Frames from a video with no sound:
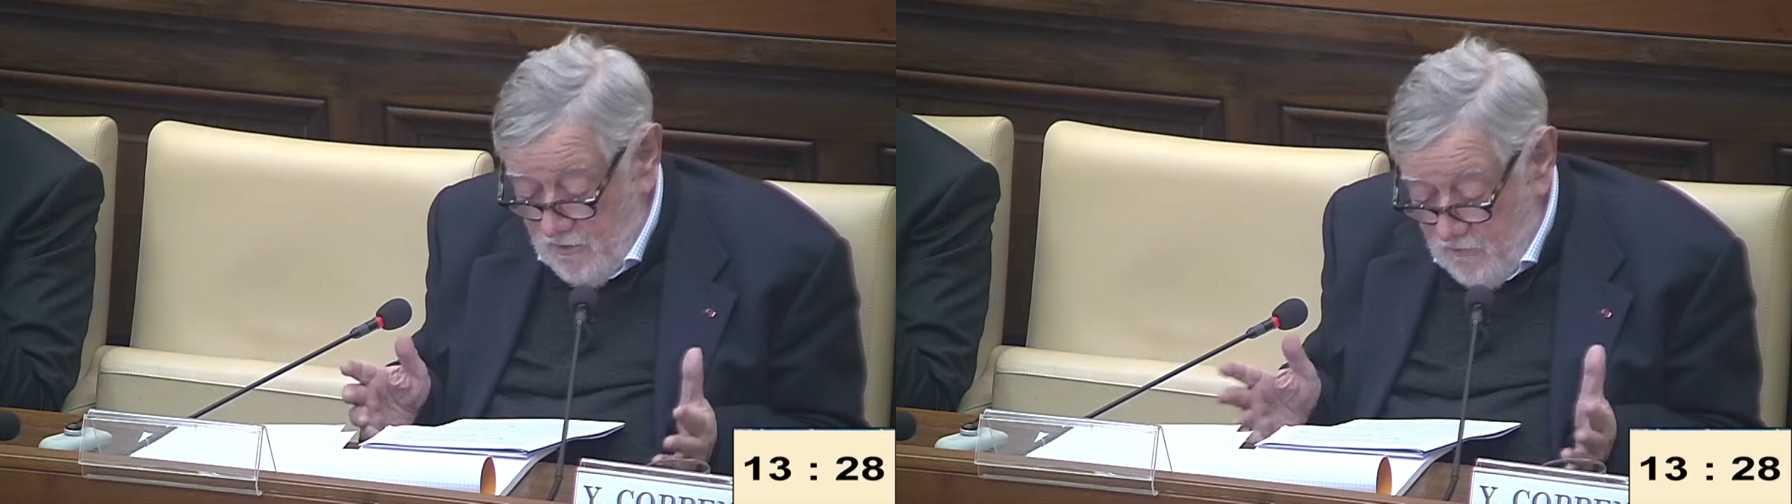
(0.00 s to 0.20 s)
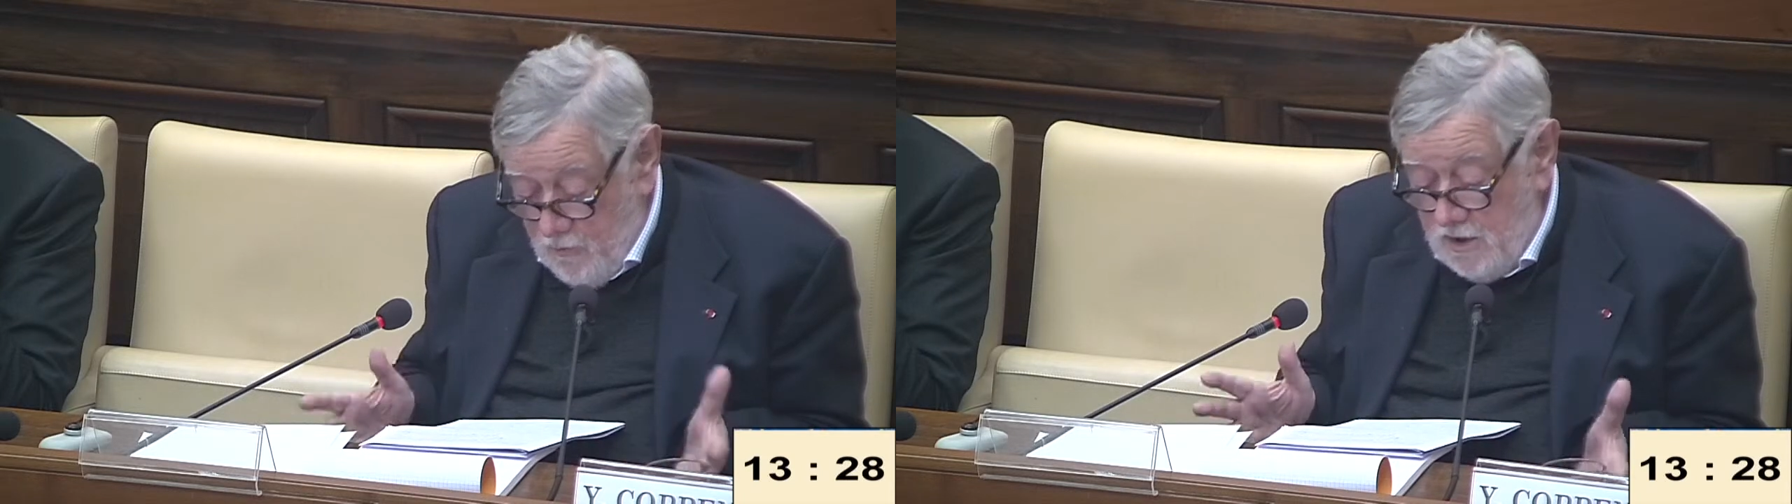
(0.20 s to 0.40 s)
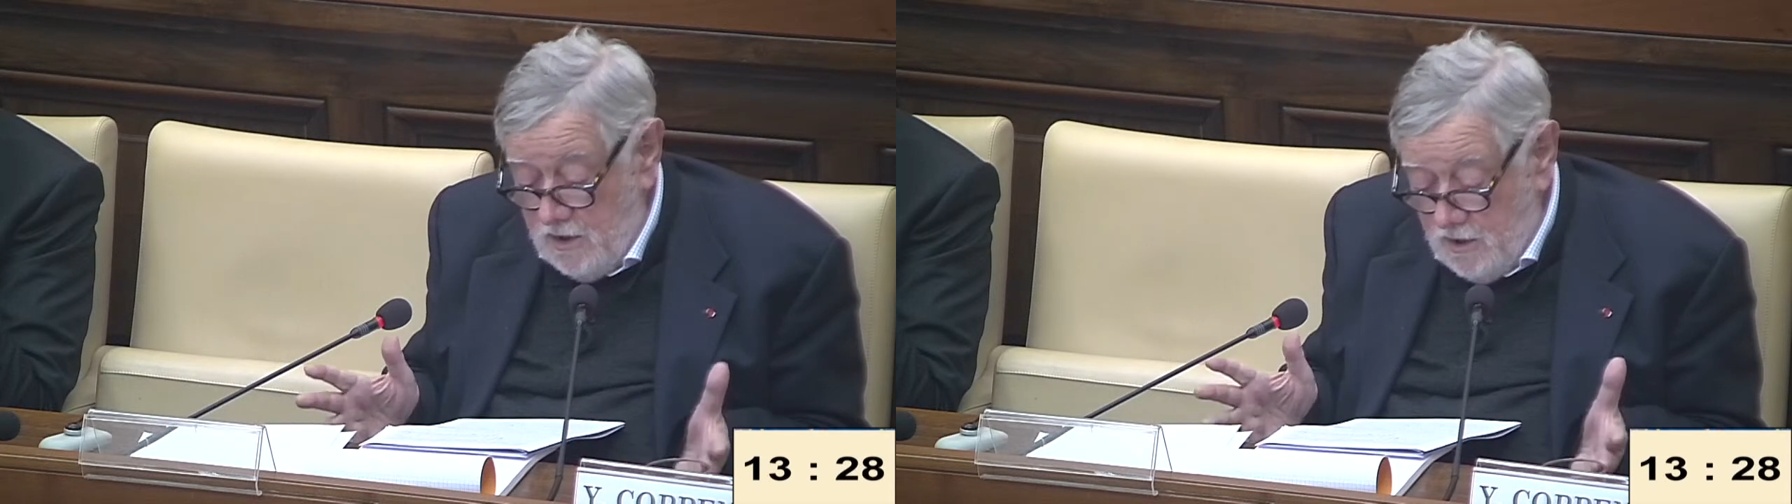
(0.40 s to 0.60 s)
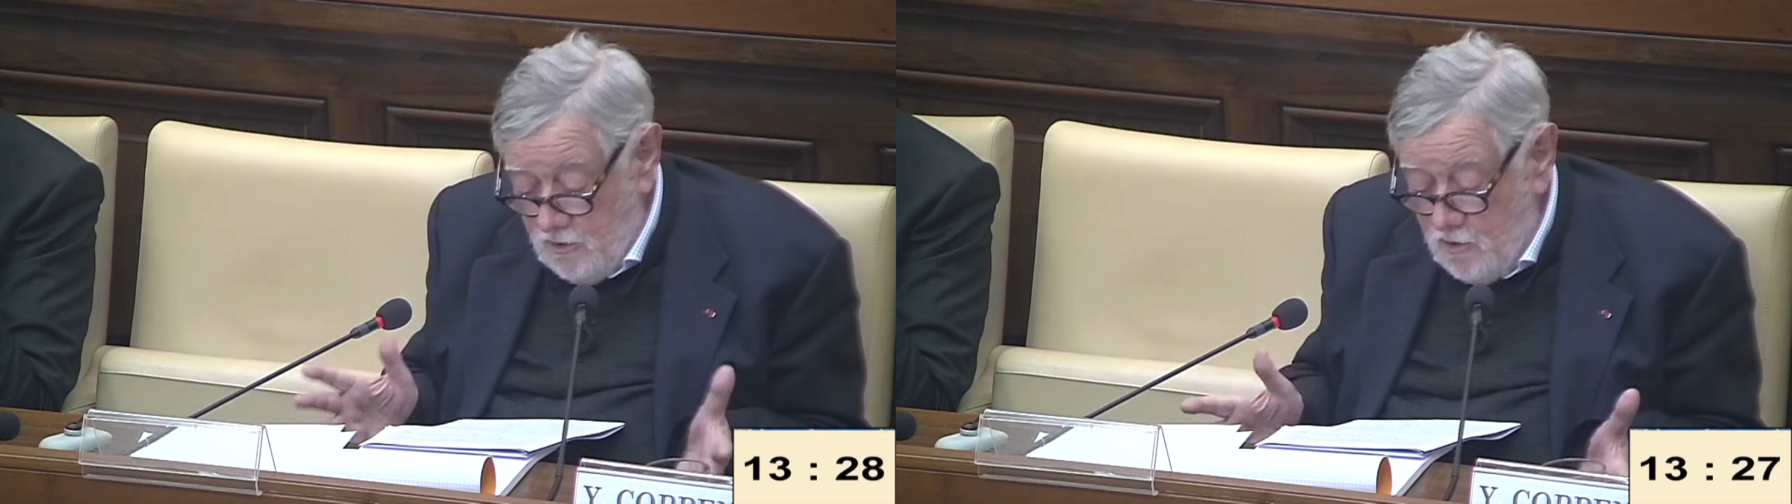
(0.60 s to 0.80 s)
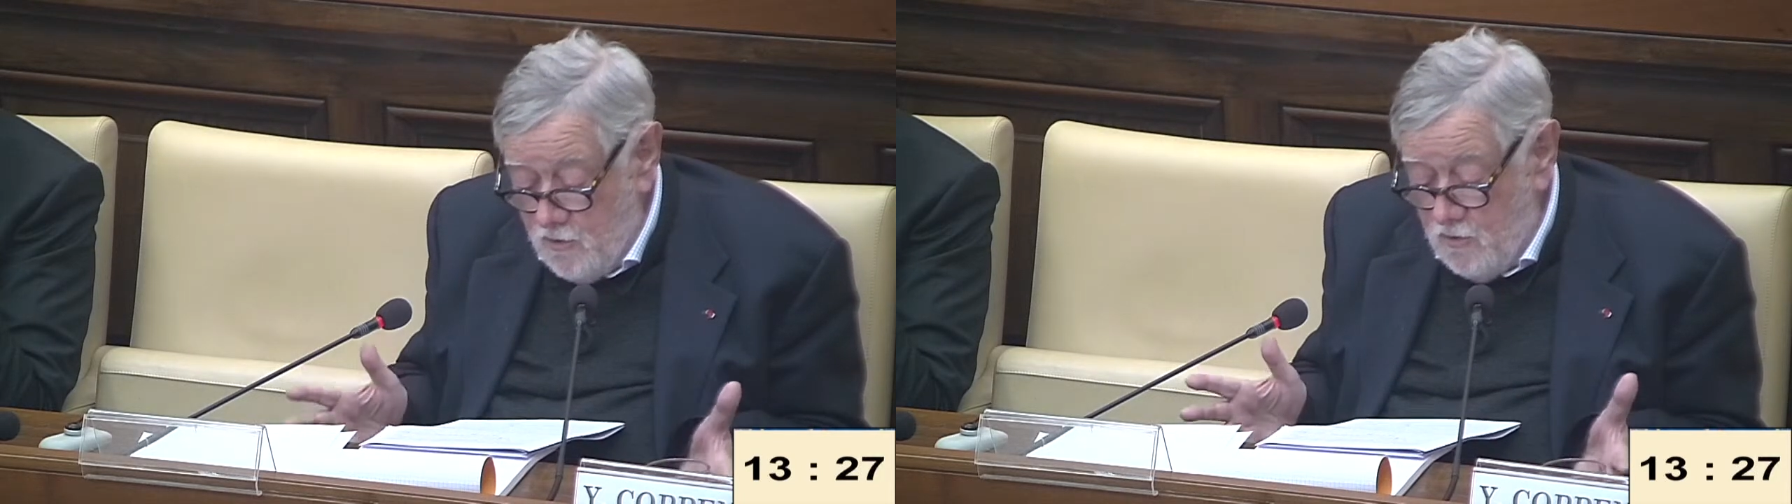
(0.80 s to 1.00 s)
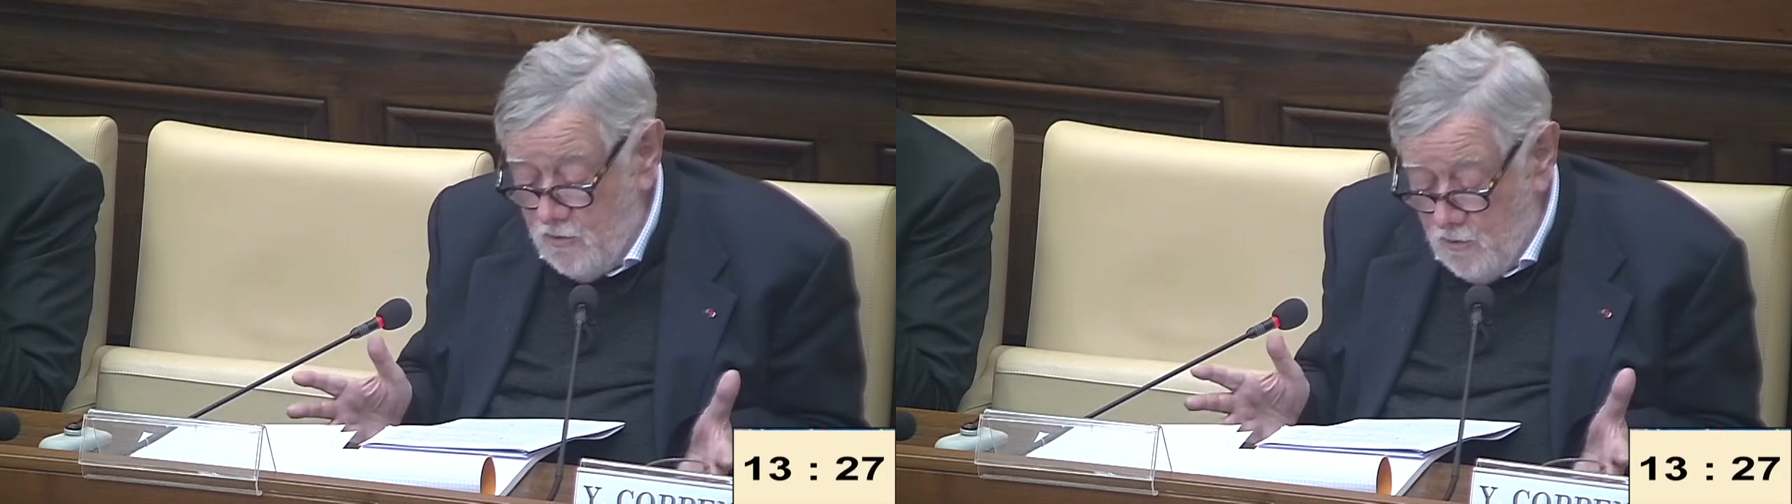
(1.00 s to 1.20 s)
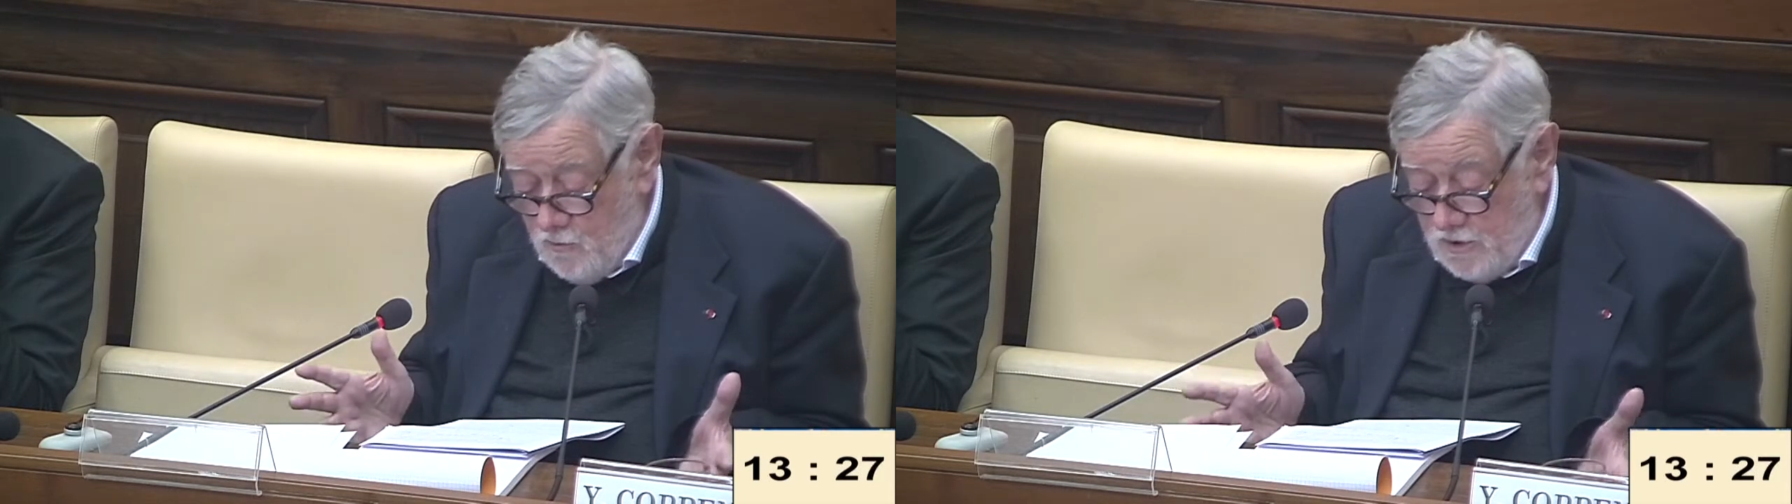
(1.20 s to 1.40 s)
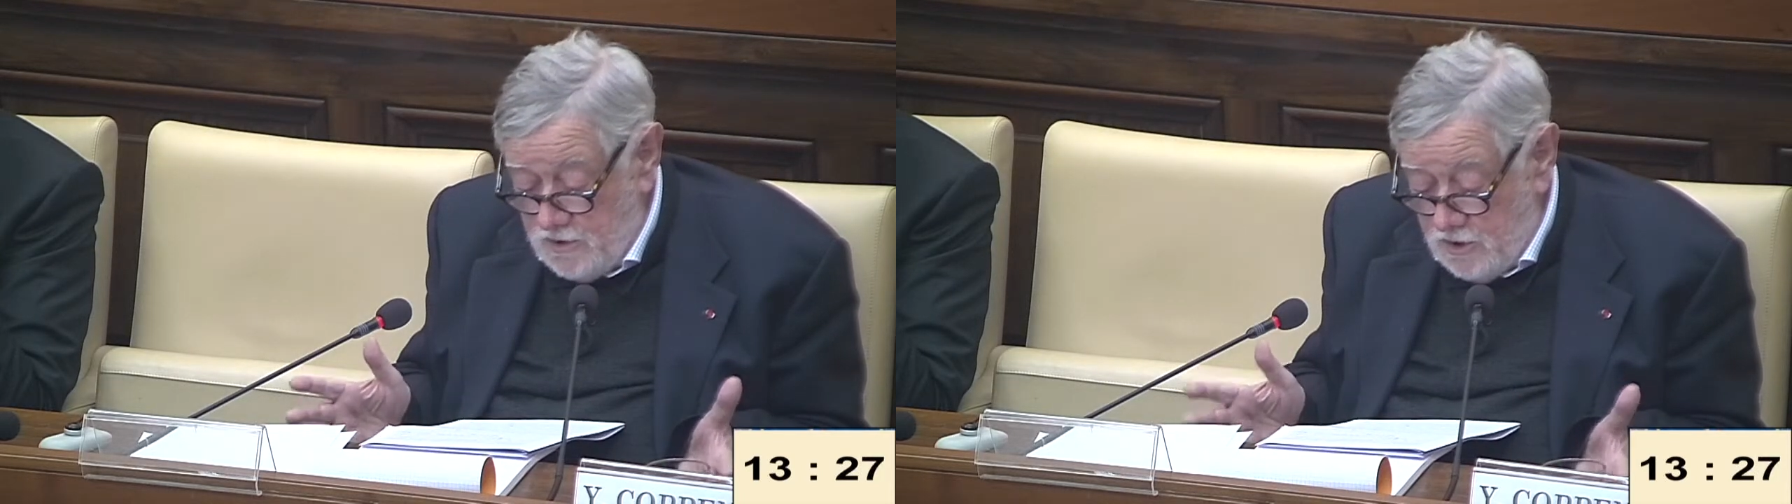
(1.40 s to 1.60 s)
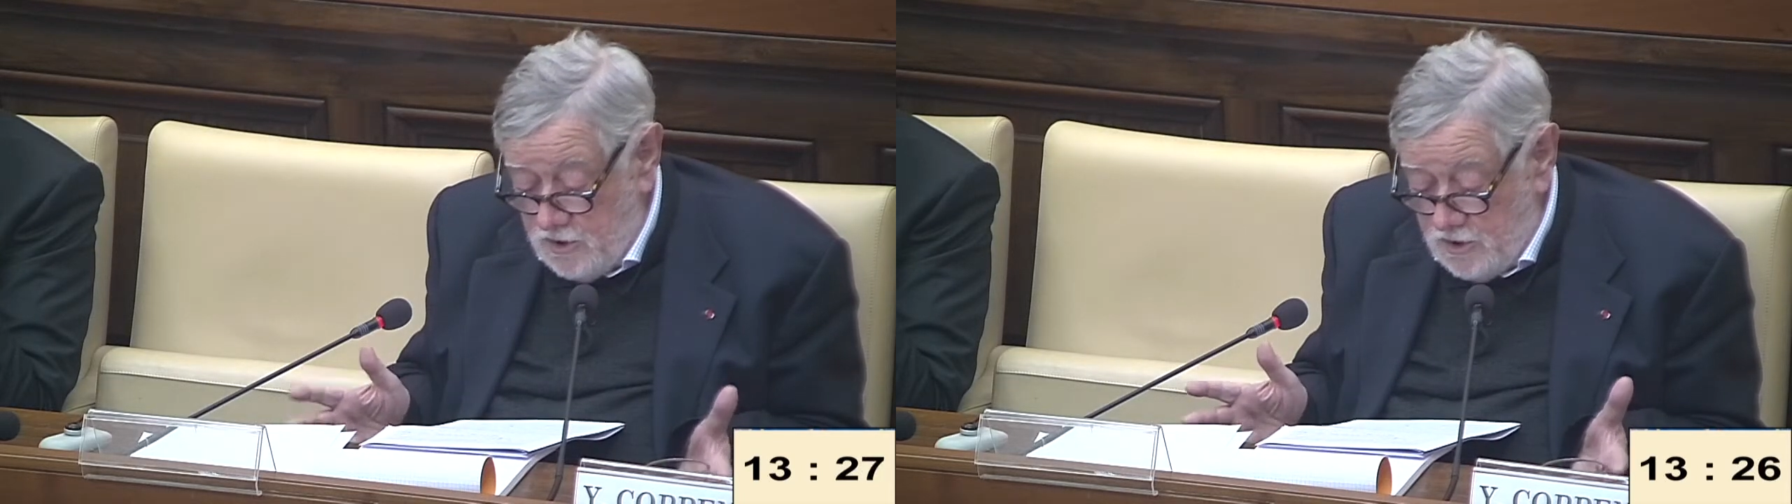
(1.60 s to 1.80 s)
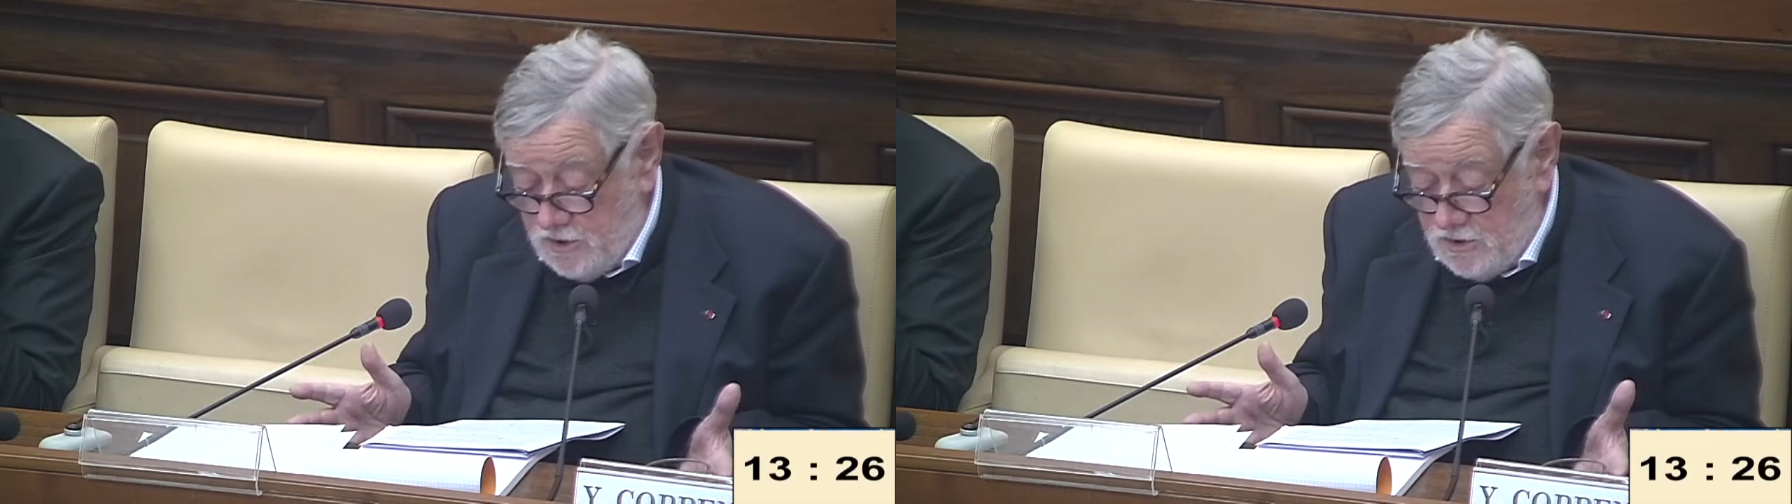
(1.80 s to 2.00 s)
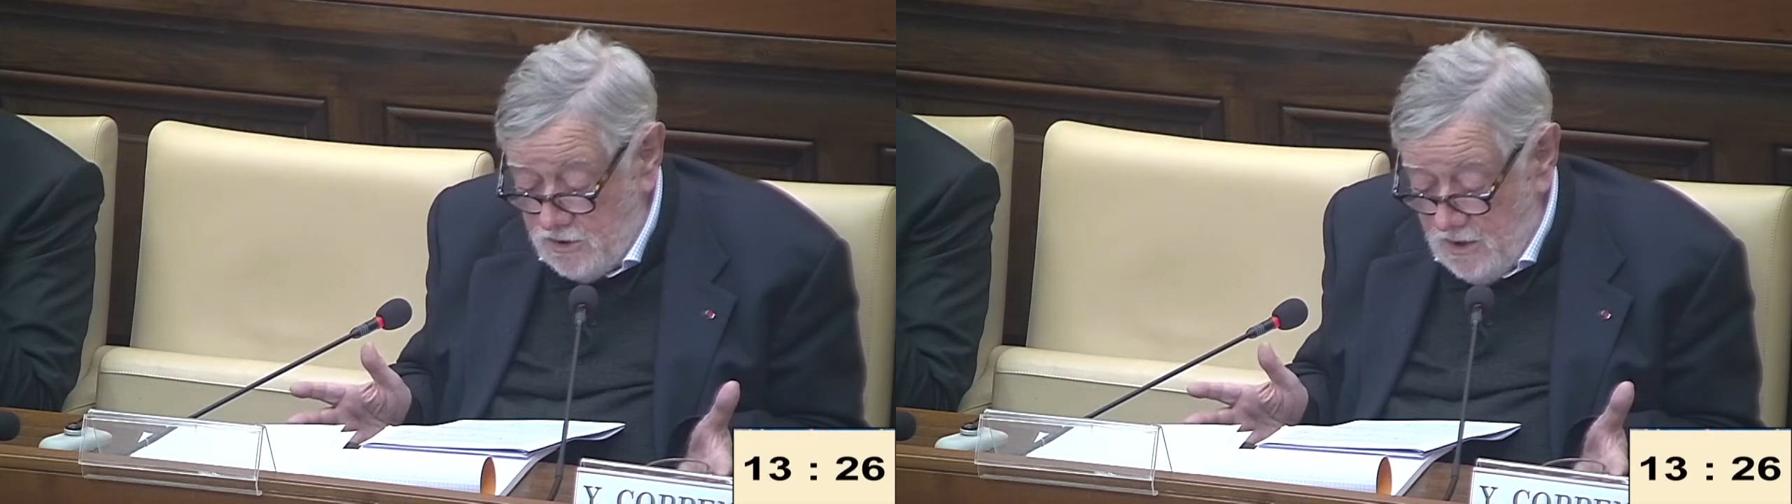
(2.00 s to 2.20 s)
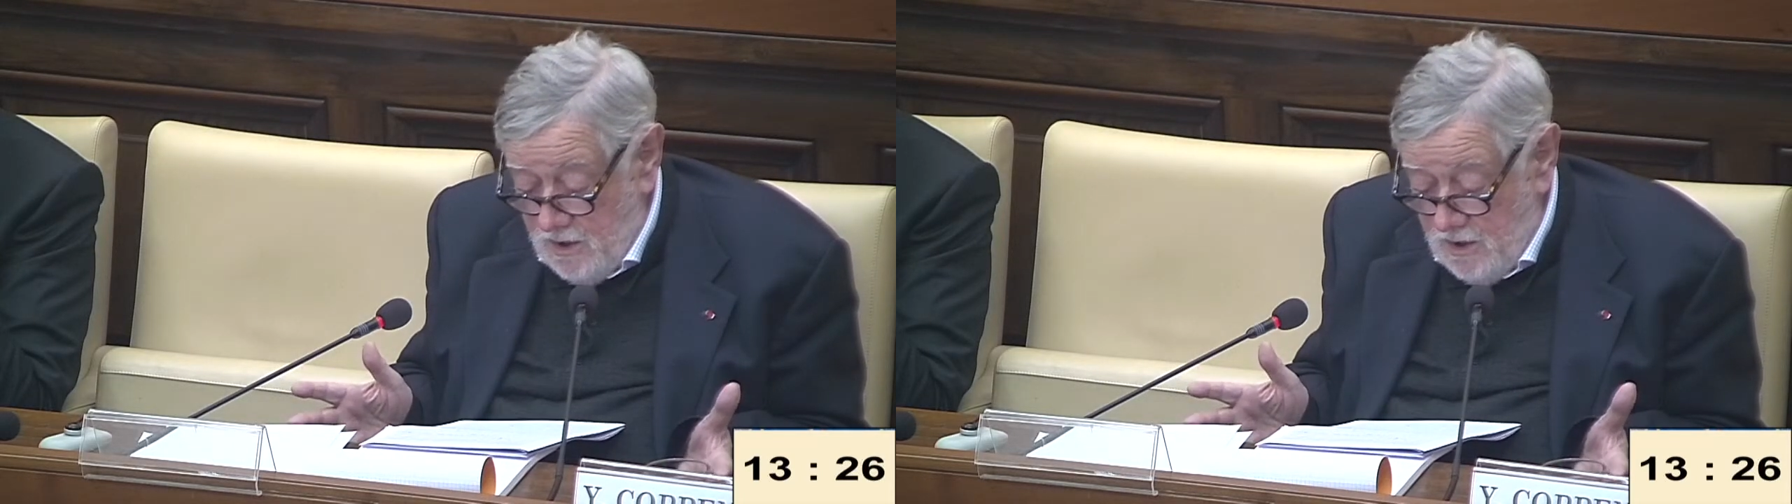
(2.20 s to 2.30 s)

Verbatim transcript: many new researches